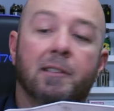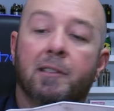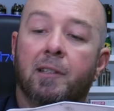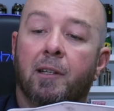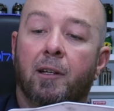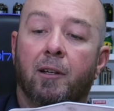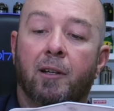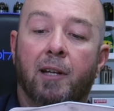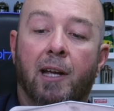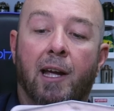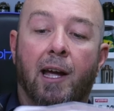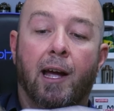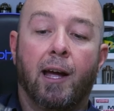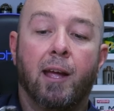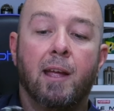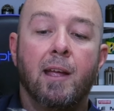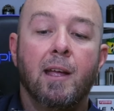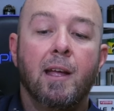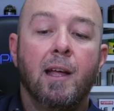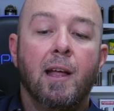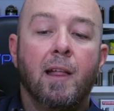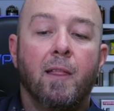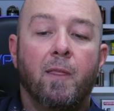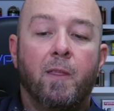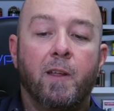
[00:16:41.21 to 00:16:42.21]
So yeah,
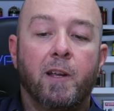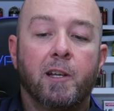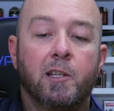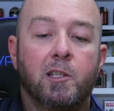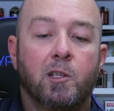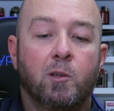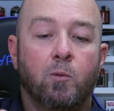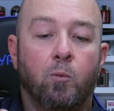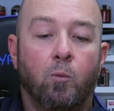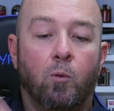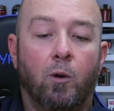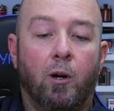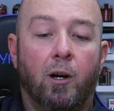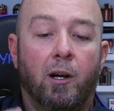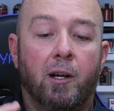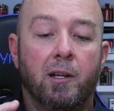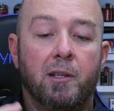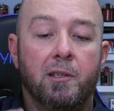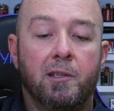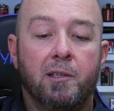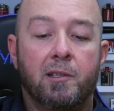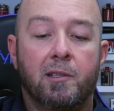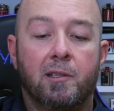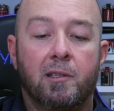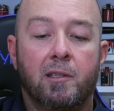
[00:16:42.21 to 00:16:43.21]
this
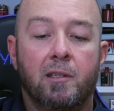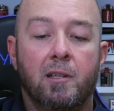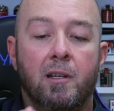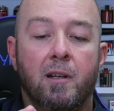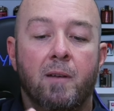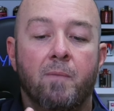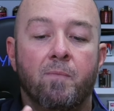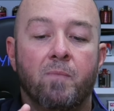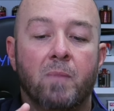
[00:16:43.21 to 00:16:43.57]
was